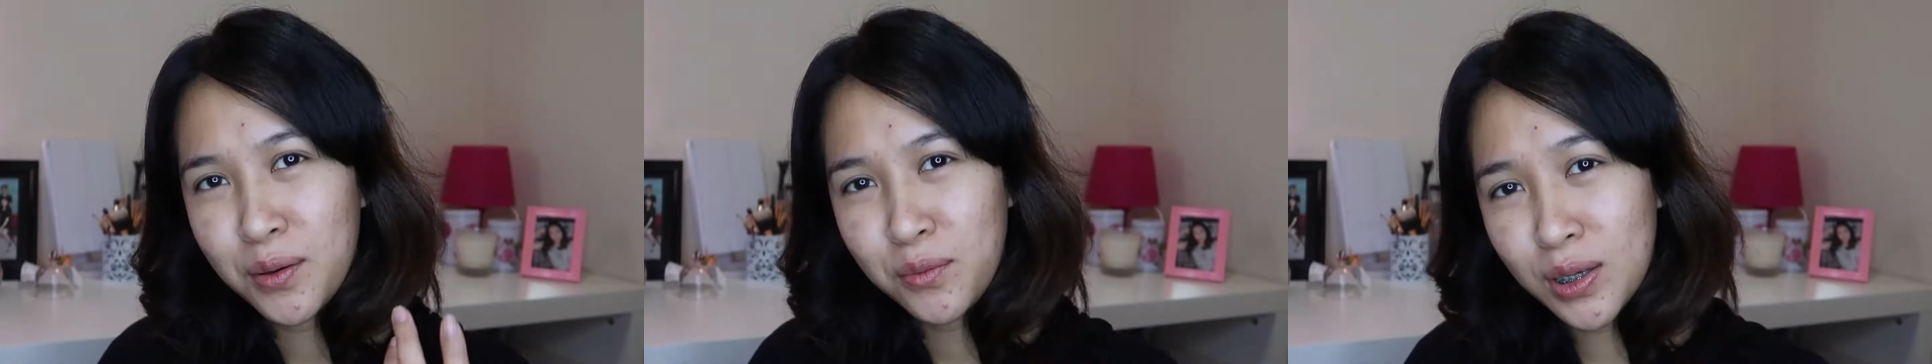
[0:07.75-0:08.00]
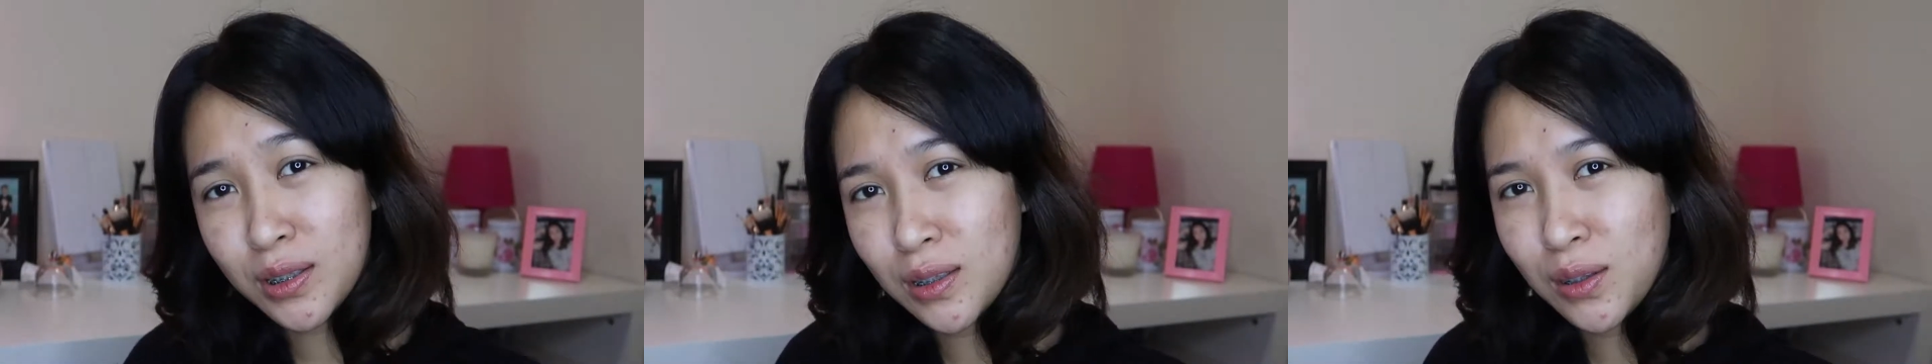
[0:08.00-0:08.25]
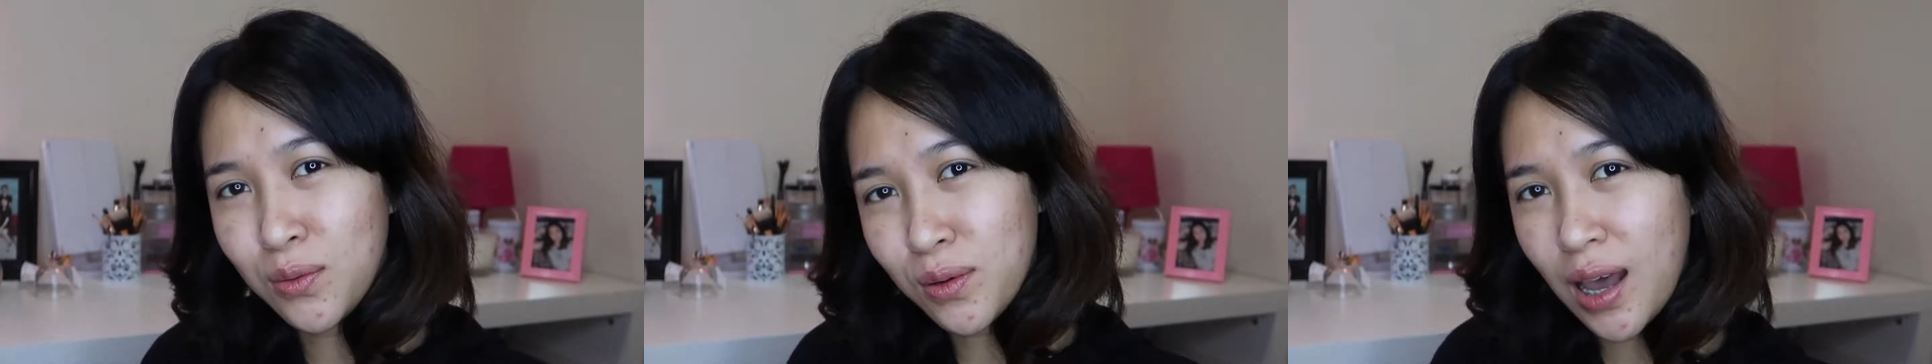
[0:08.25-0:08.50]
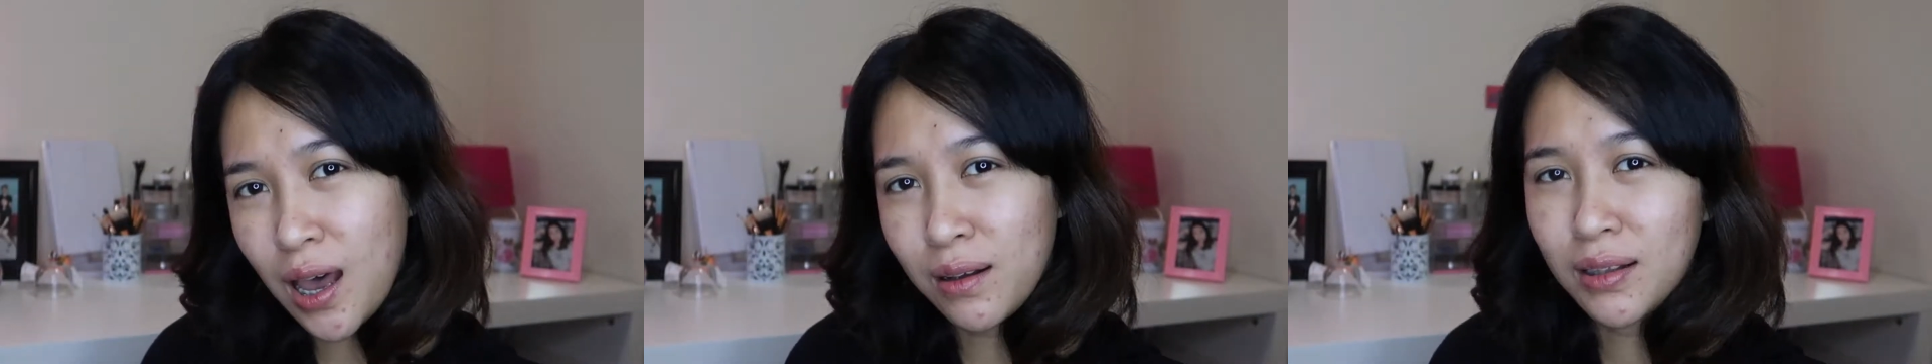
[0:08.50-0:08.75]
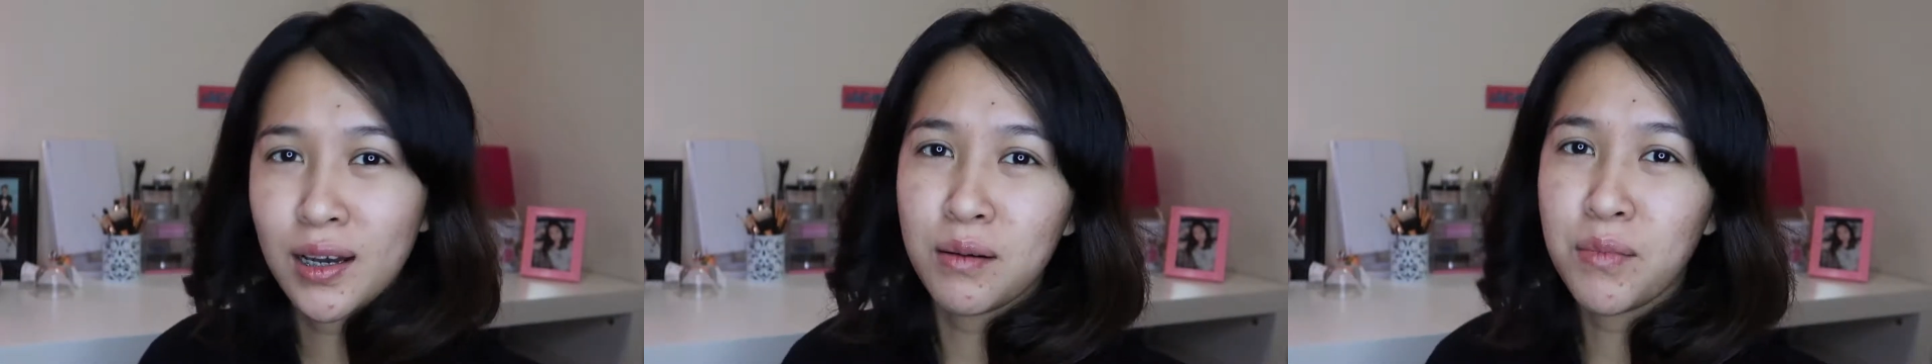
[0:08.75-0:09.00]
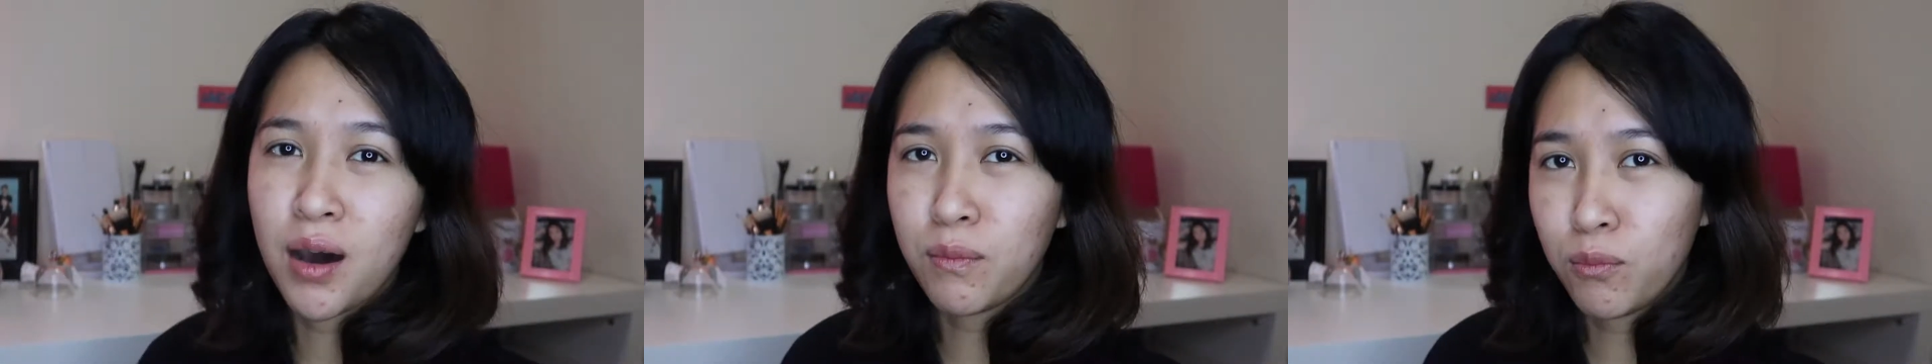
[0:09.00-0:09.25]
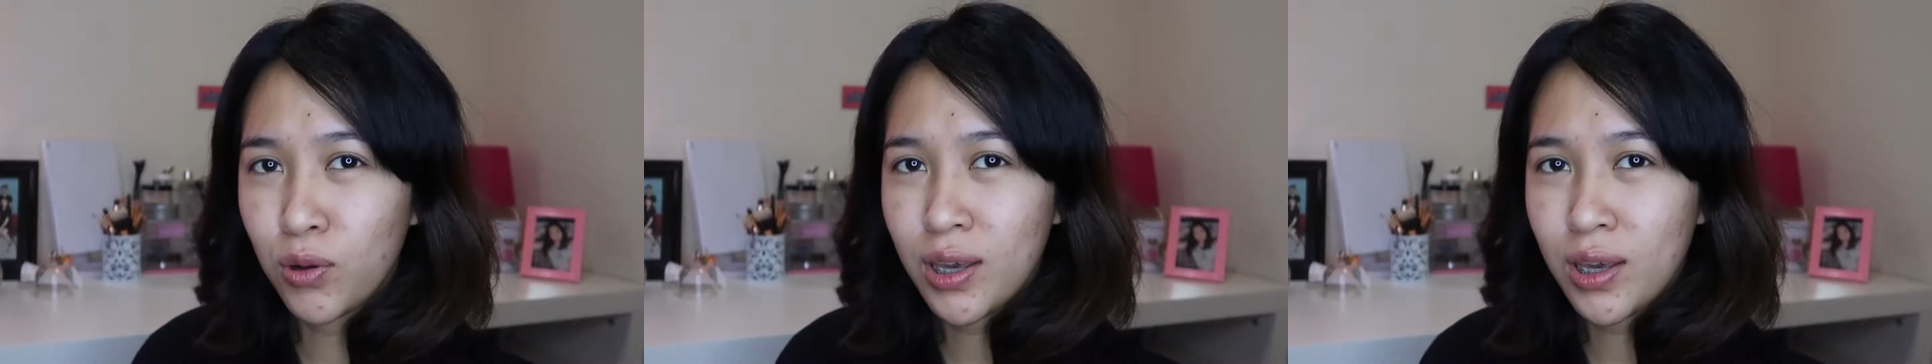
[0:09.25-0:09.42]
what look I'll come up